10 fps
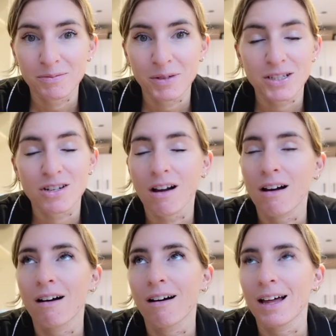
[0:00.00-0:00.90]
which, I
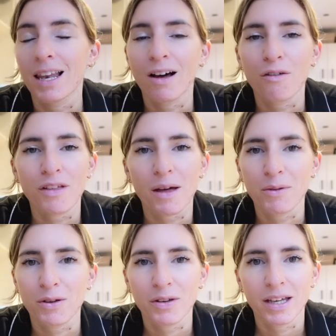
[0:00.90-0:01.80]
love that
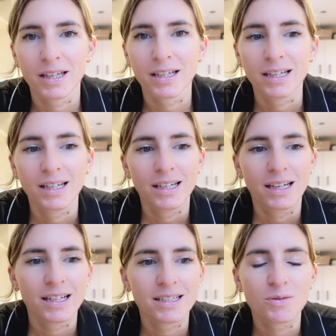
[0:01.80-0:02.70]
movie.
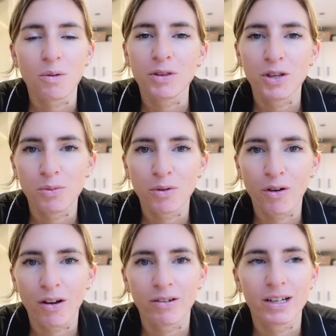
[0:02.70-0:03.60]
It's the one with Ewan
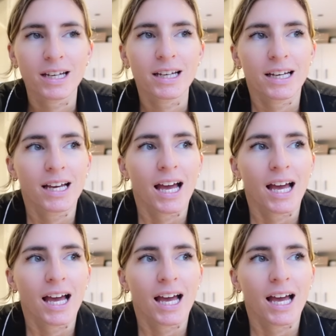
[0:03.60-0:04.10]
McGregor in it.